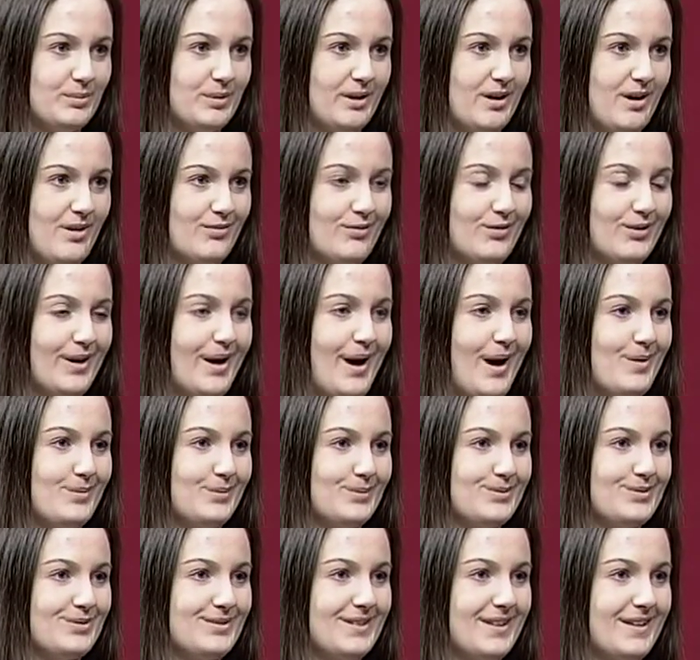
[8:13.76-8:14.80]
we offer
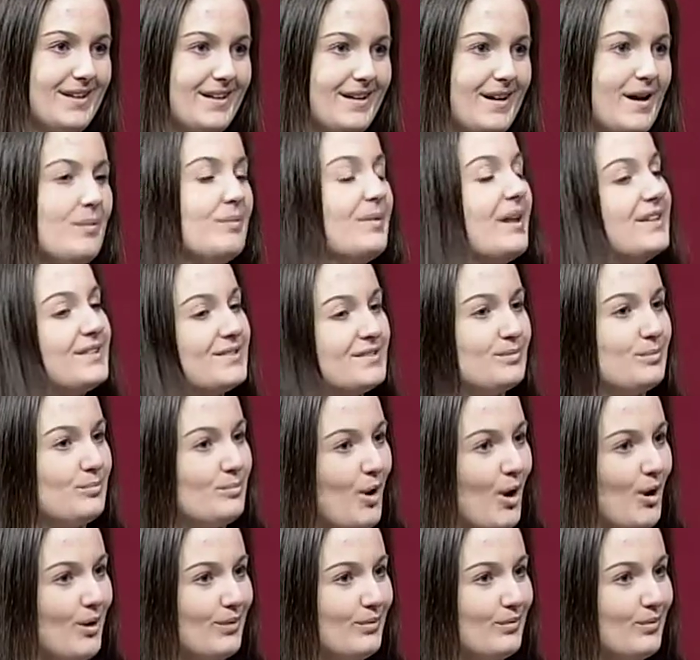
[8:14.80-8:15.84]
counseling. That's
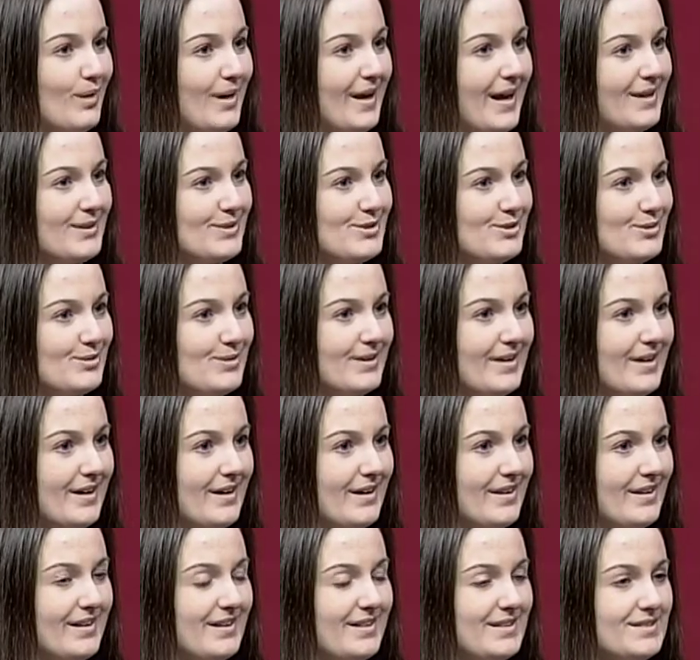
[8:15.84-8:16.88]
part of what I do
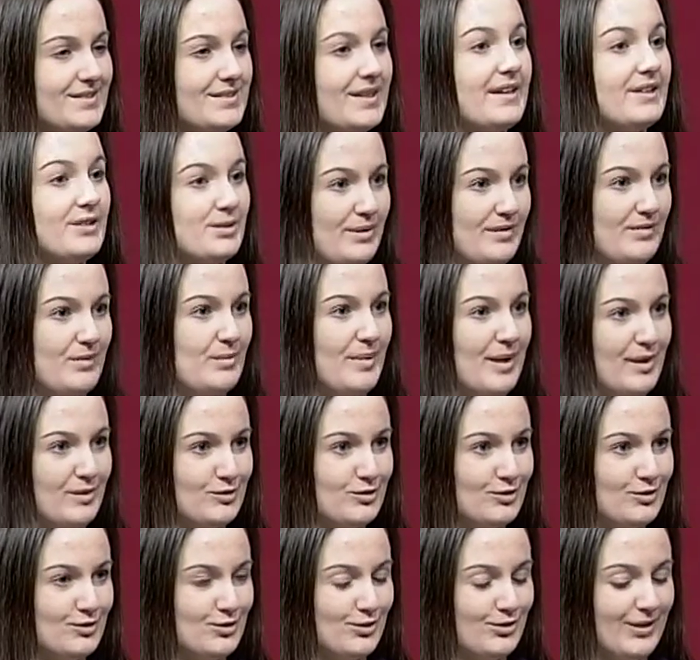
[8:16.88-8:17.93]
there is I do have a
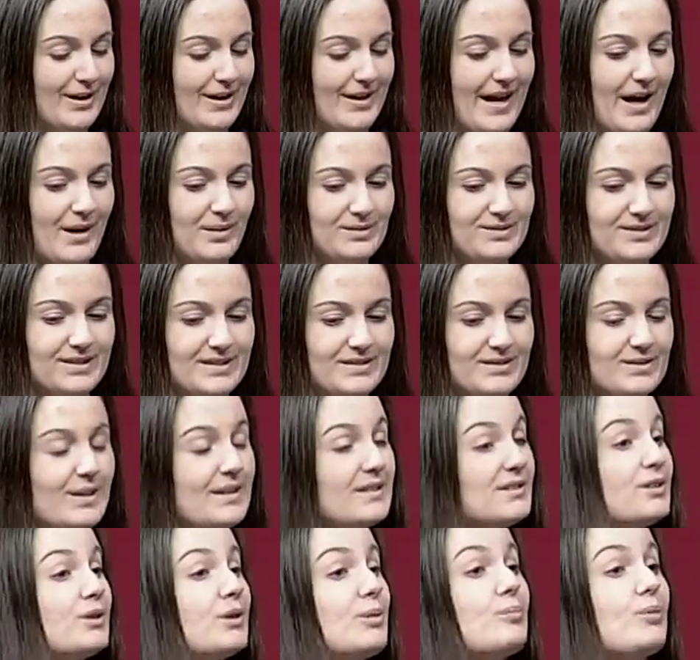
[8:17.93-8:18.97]
master's degree in counseling, so
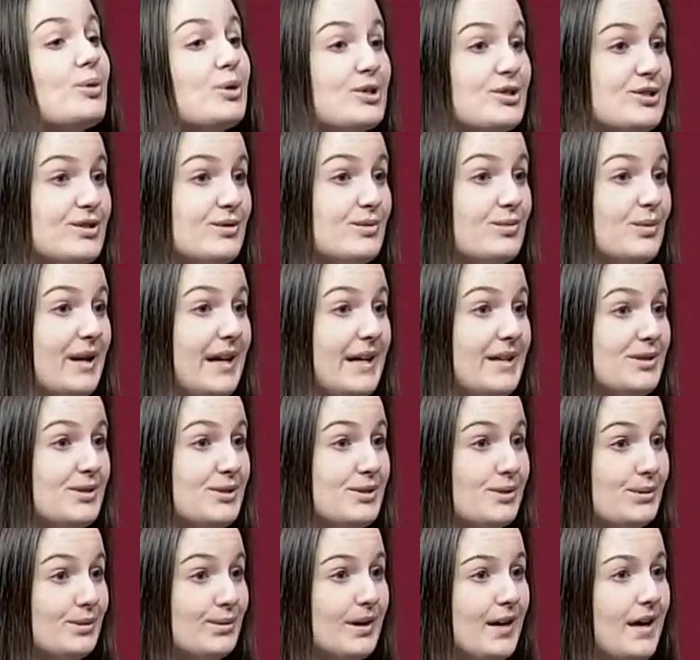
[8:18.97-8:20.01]
that's a good portion of what I
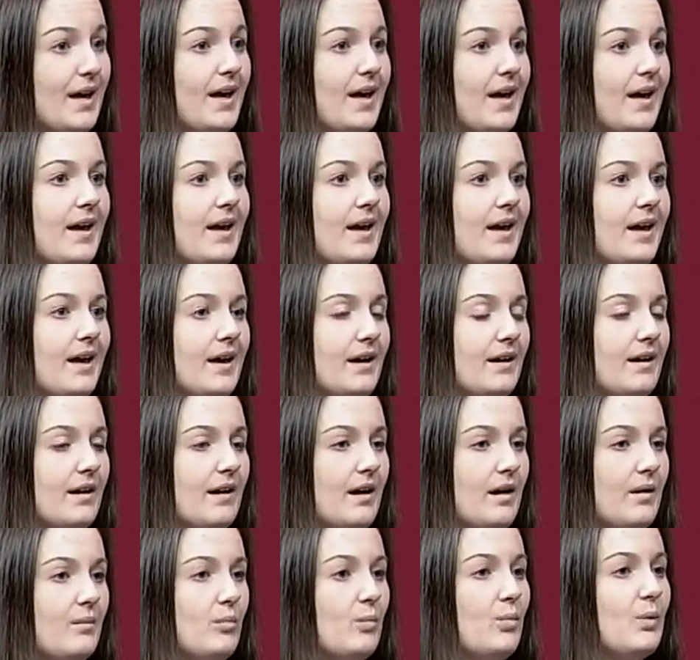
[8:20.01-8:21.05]
do.
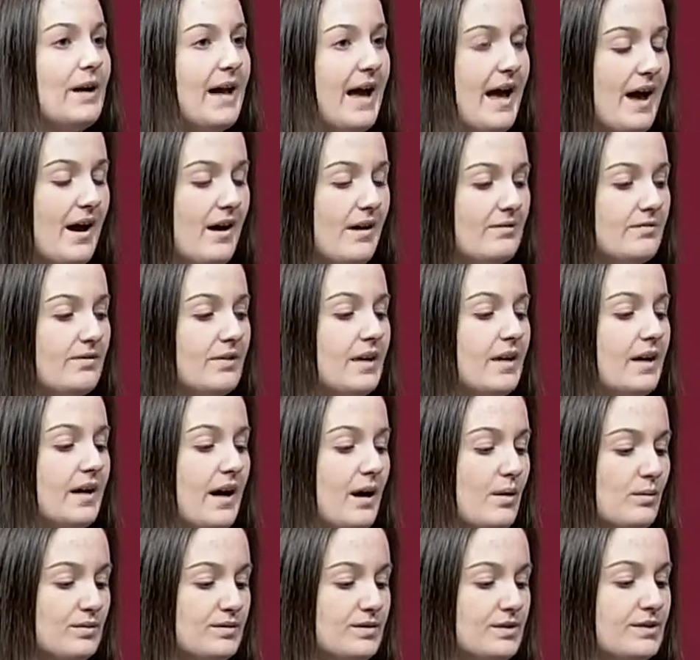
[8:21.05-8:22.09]
And we have
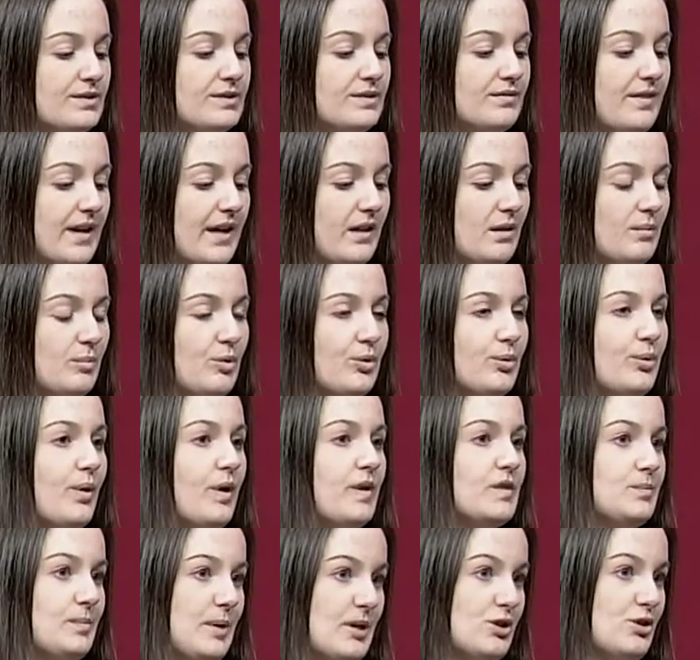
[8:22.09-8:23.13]
counselors available who are
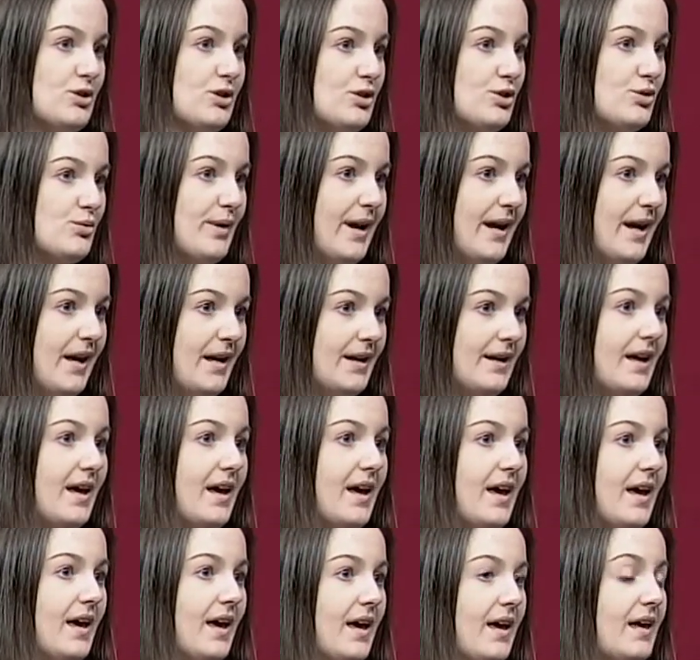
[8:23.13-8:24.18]
specially trained
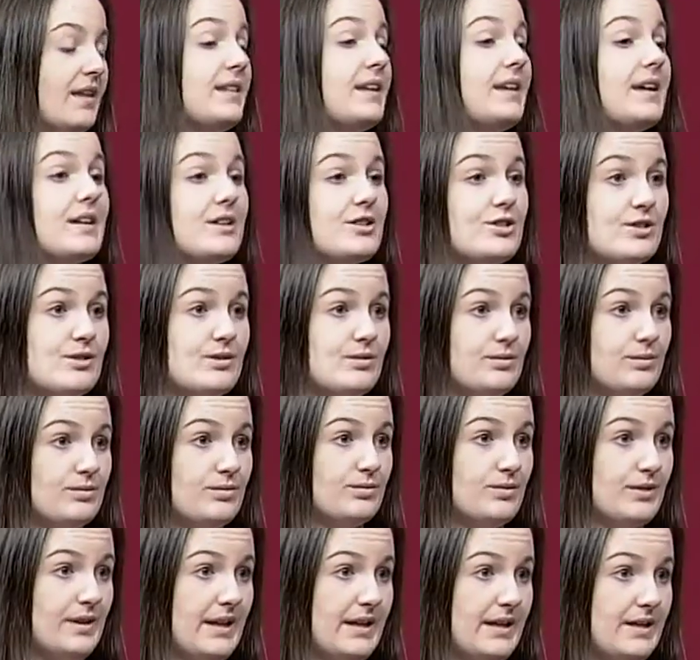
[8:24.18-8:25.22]
in the issues
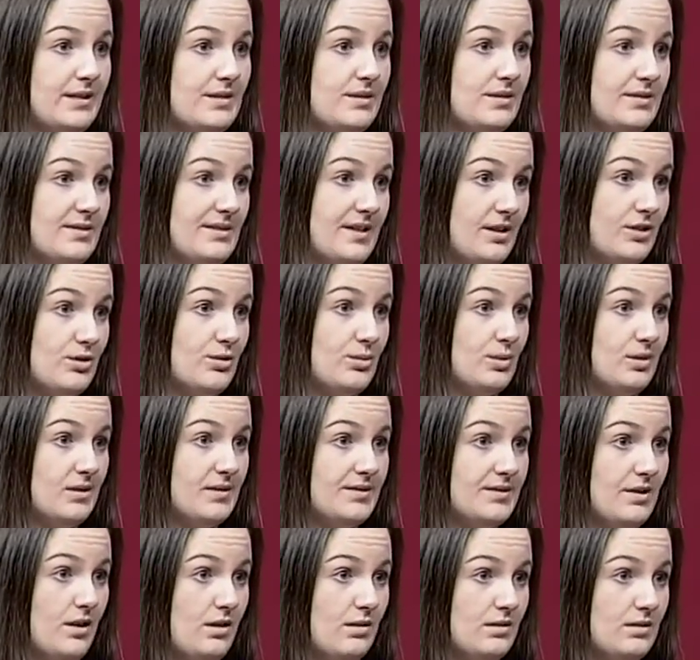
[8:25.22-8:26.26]
related to sexual
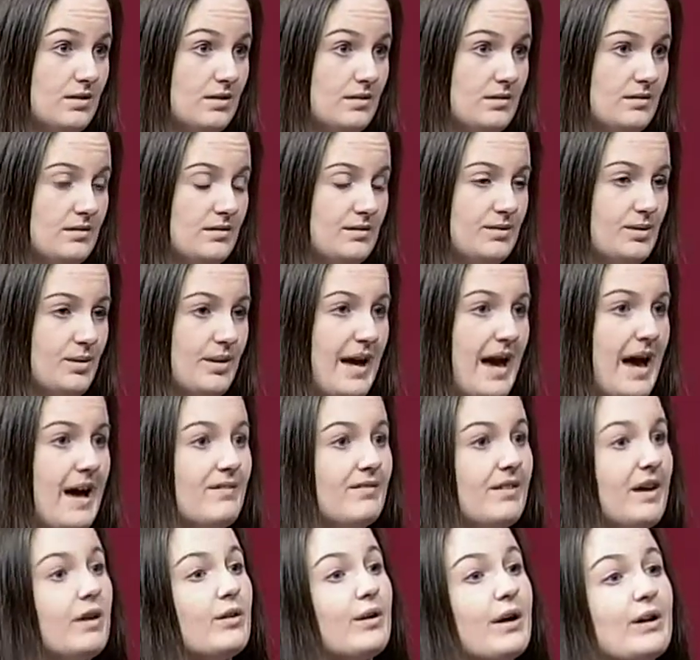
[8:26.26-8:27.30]
assault. So they have
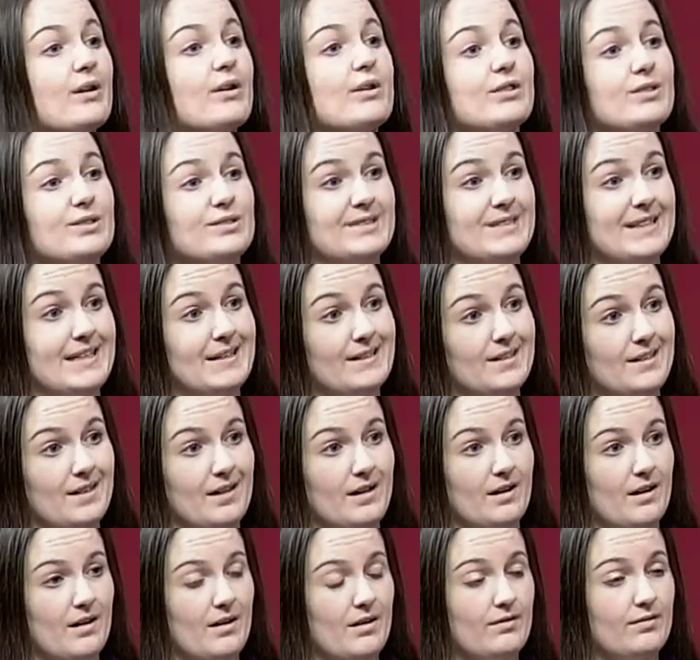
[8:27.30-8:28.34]
that greater
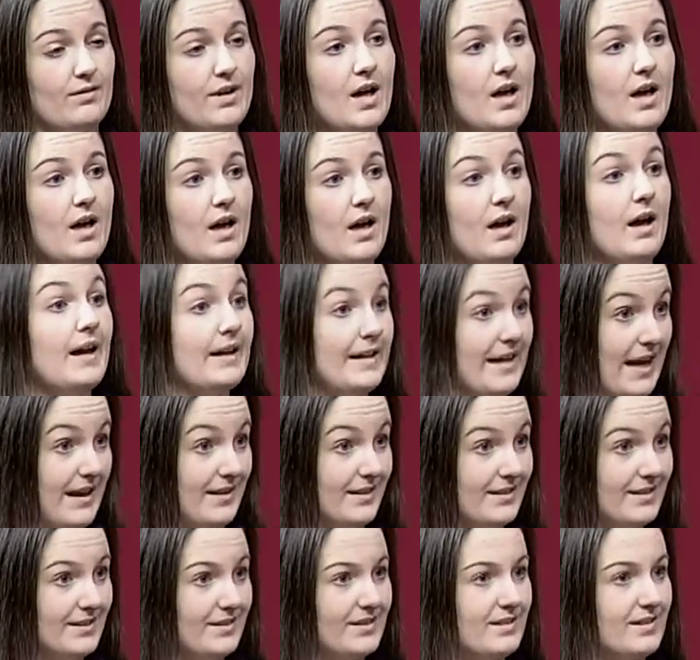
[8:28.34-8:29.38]
understanding of,
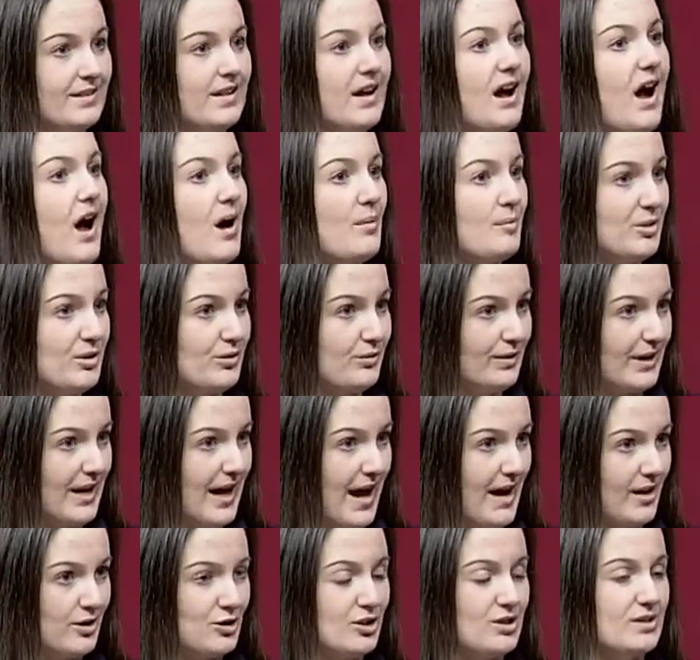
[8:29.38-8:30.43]
again, the common
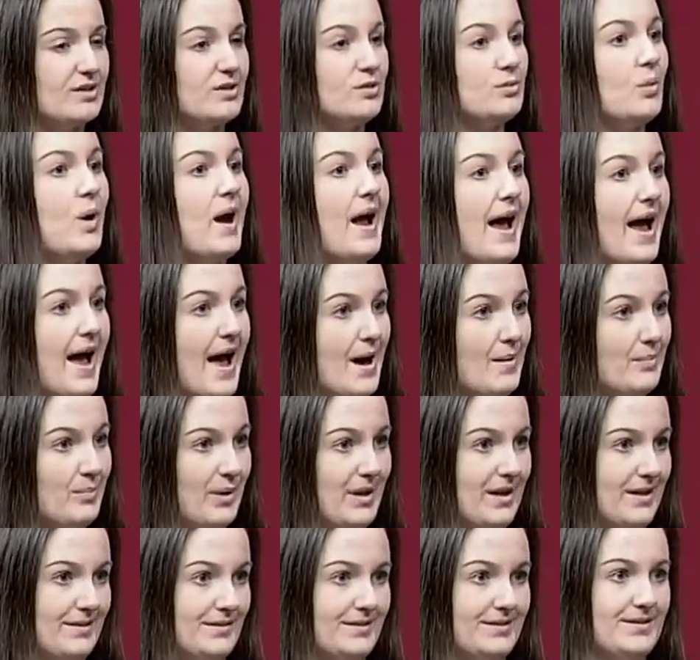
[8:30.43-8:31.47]
reactions, what
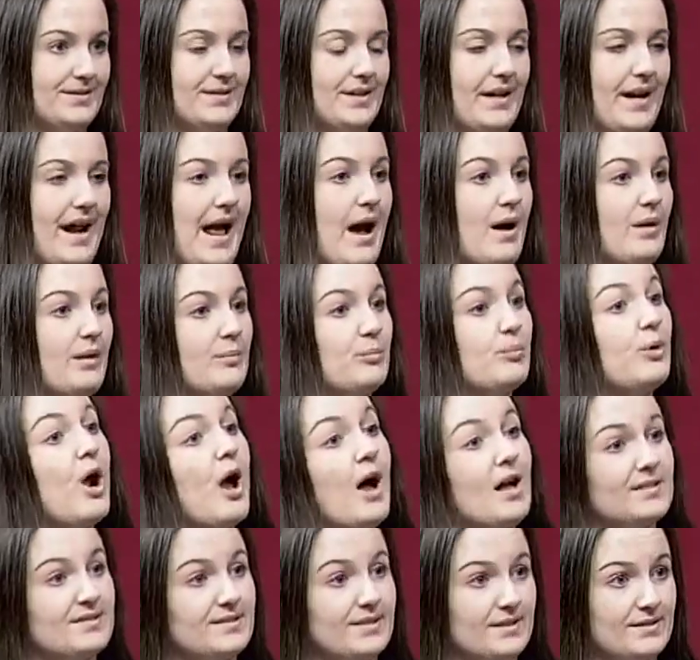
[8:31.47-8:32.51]
happens, and how to
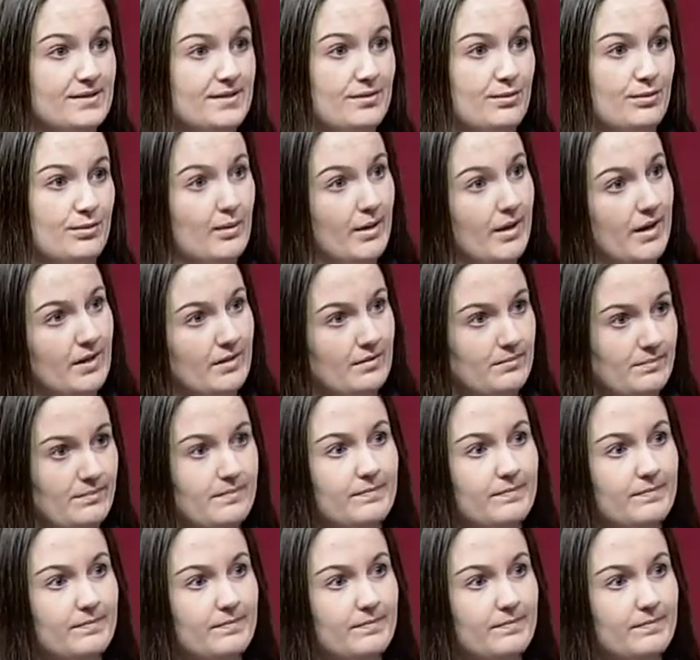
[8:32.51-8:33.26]
process through it.